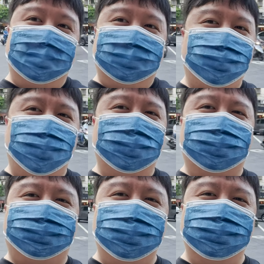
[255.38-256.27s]
they won't let us
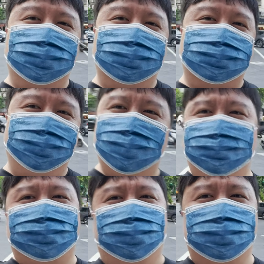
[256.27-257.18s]
film in there, so yeah, we
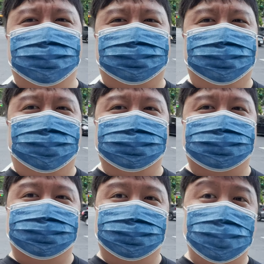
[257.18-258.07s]
can only go back to our house.
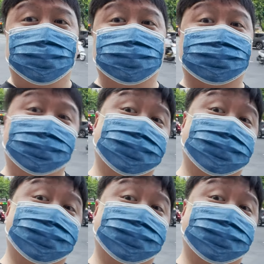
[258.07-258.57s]
Anyways, let's